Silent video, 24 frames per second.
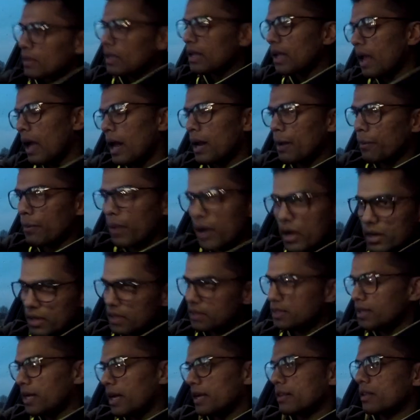And I'm not going
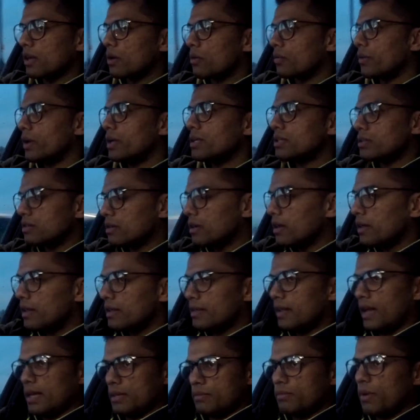to take the risk.
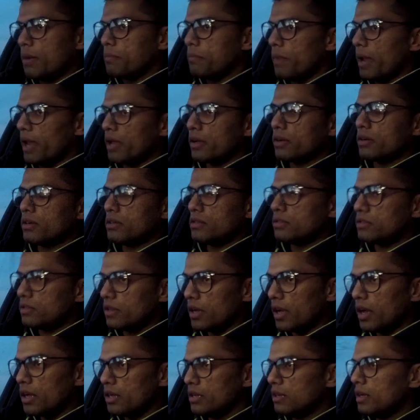That's my main
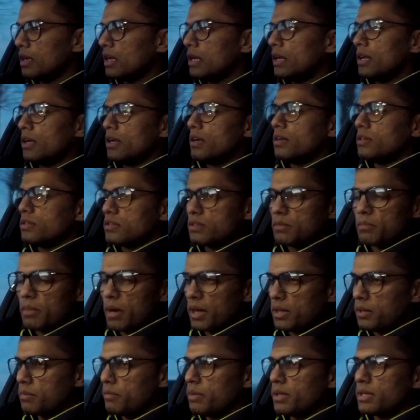concern. It's
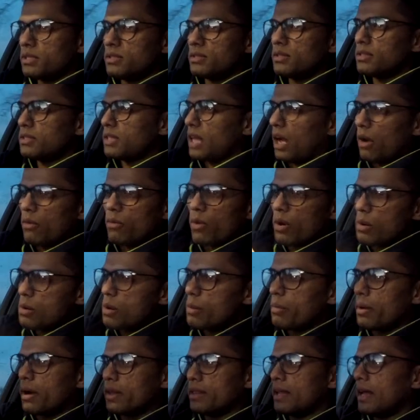about the business. I'll worry
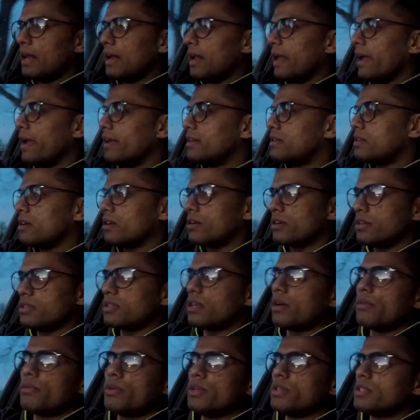about that later because
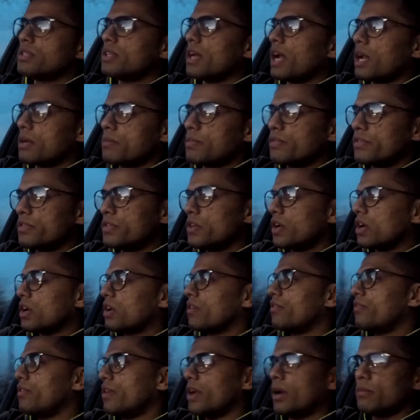I only started my
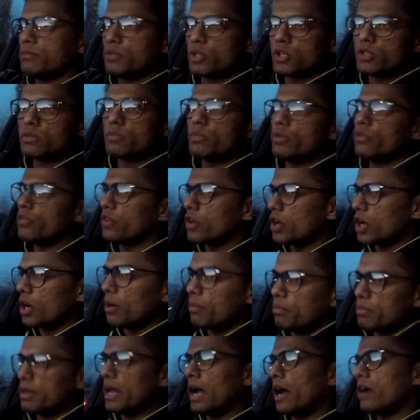photography. I'm just moving up
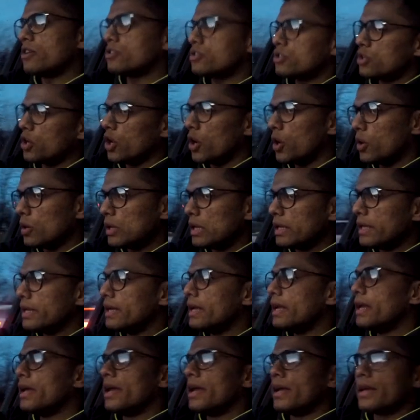now, slowly
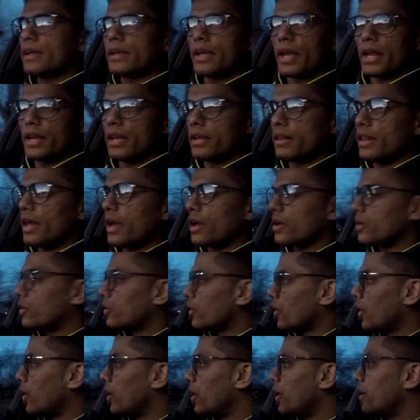getting that
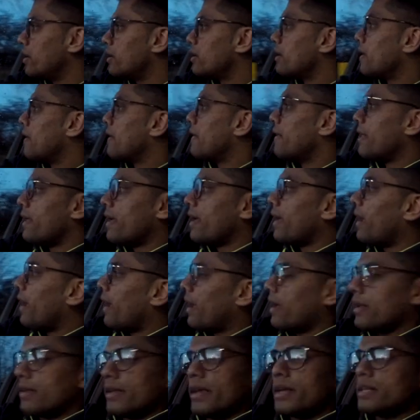good.
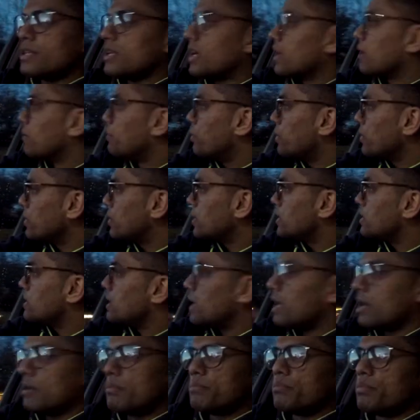And yes, I can put this
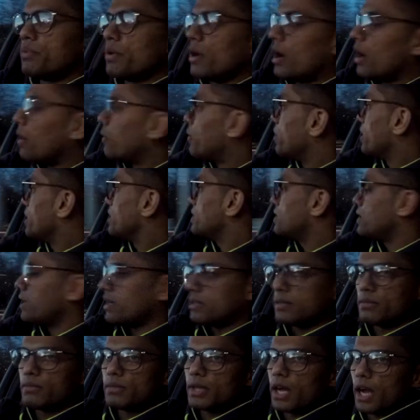in, but I want to take
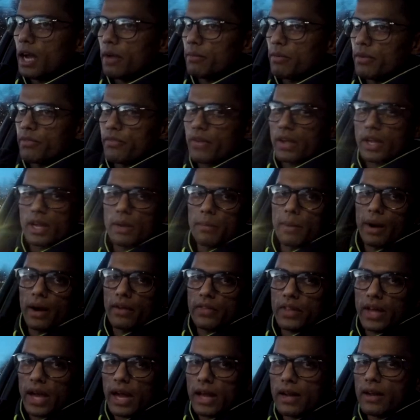some time and think about
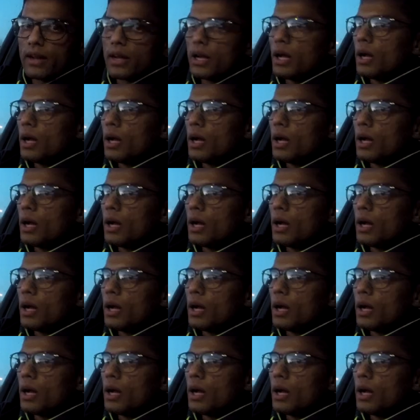that.